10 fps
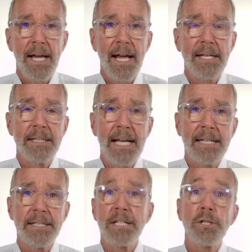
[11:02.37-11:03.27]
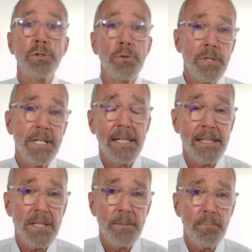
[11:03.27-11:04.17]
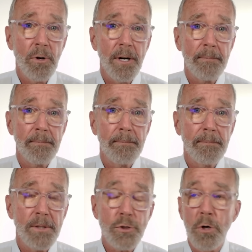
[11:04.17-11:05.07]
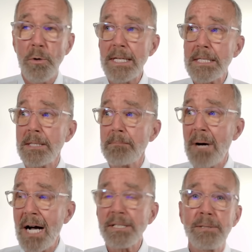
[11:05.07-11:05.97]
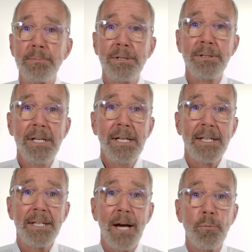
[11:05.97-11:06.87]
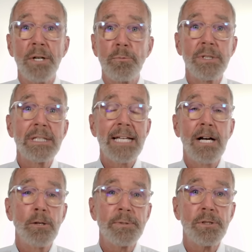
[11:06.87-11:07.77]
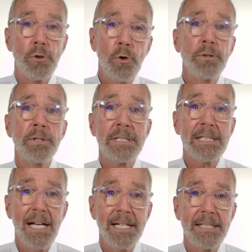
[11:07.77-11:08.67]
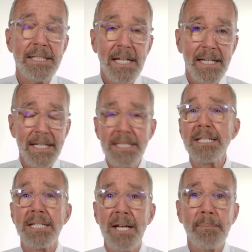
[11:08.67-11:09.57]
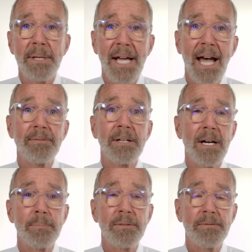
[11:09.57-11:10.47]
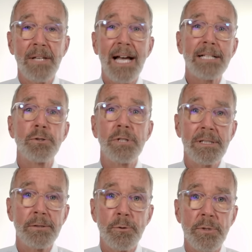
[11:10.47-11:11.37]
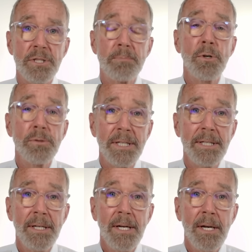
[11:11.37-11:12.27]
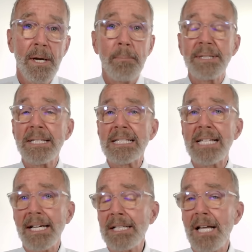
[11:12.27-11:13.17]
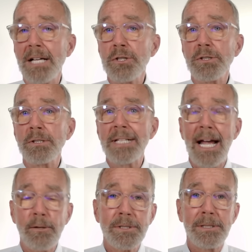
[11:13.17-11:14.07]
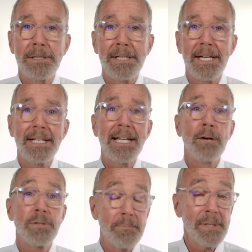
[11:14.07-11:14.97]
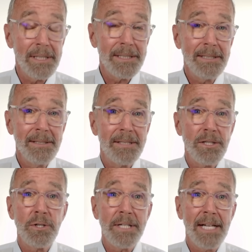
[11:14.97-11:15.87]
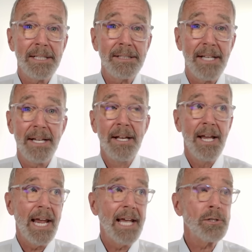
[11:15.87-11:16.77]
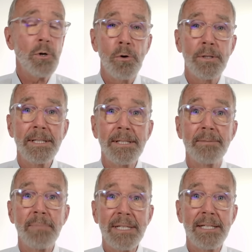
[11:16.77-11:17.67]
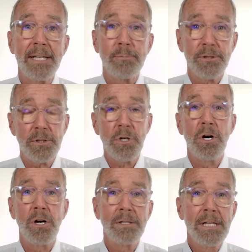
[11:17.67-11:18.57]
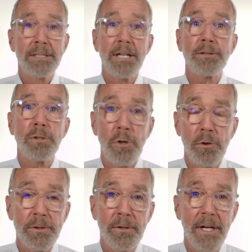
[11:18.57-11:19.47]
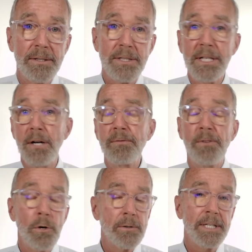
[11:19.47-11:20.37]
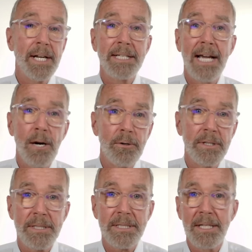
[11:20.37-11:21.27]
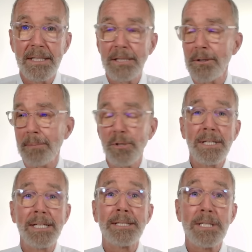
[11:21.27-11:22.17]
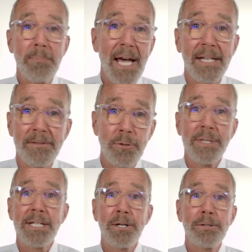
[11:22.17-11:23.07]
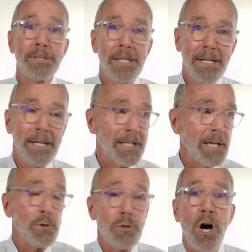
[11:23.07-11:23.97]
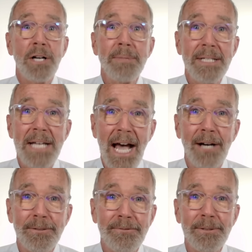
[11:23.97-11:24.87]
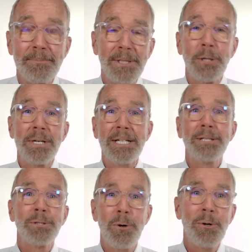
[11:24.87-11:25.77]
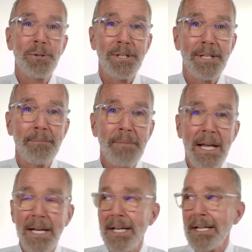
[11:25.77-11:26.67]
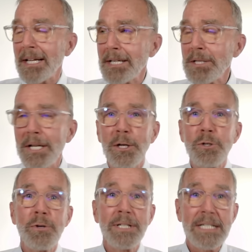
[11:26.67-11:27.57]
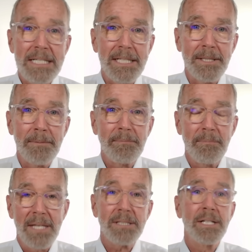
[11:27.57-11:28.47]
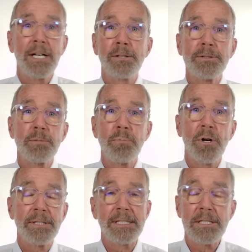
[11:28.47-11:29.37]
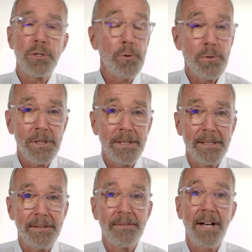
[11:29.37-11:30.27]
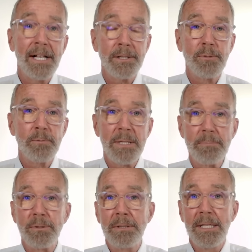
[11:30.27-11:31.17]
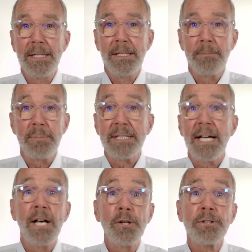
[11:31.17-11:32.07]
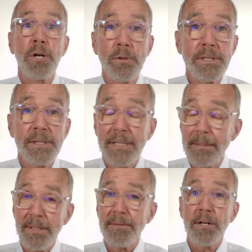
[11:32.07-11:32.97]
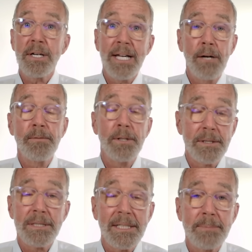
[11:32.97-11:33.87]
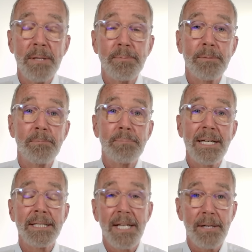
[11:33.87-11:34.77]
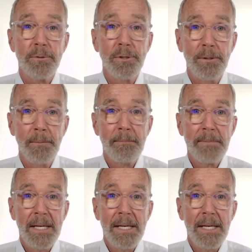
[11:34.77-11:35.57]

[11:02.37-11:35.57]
and that they could use daily support. So, is it possible that what really helps Goldner's clients isn't dumping half a cup of flax oil into a smoothie, but the psychological counseling and accountability that you're getting, the hand holding of being able to call Dr. Goldner on her cell phone at any hour and say, you know, I'm looking at this bag of Doritos. Can you talk me down from, you know, eating the whole thing? Now, that's not a criticism. Mental health support is hugely valuable. People being a health coach can be very helpful. There's lots of people playing that role.